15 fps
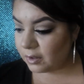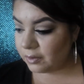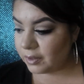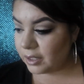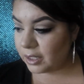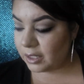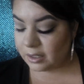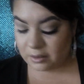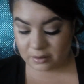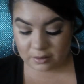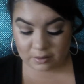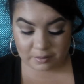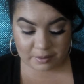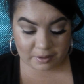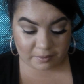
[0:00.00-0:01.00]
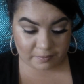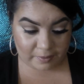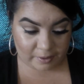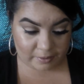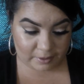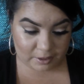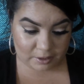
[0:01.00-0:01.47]
we're going to get a little bit of
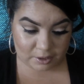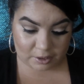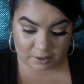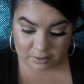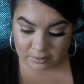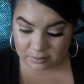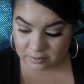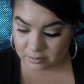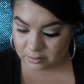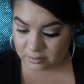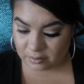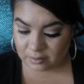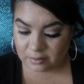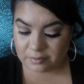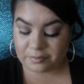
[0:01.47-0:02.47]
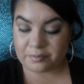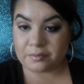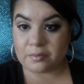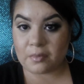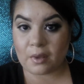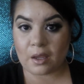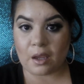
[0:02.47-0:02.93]
foundation,
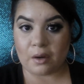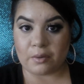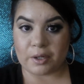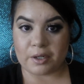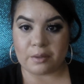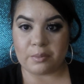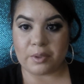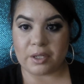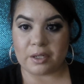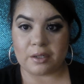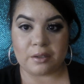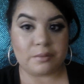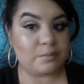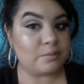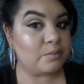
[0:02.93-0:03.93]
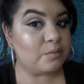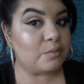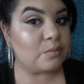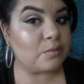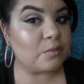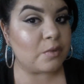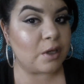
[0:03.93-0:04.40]
and we're going to put it
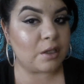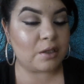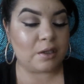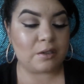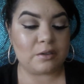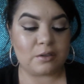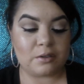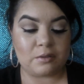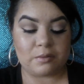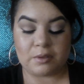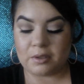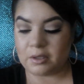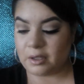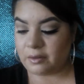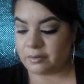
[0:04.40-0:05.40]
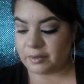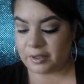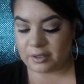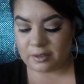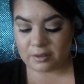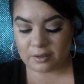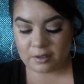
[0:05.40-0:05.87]
right there just so we can cover
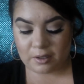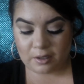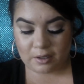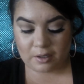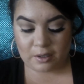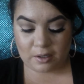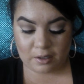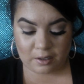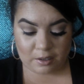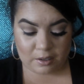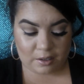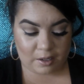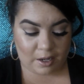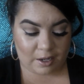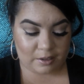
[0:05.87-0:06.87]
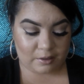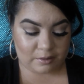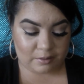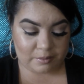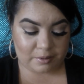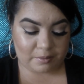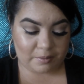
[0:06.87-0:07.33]
it. And add a
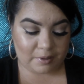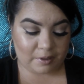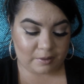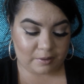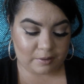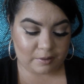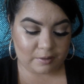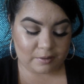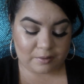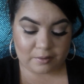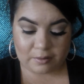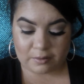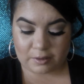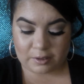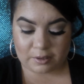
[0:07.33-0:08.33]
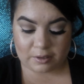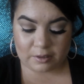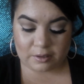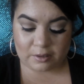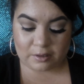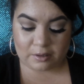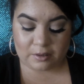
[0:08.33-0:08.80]
little bit of powder, which
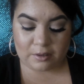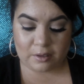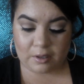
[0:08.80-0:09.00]
is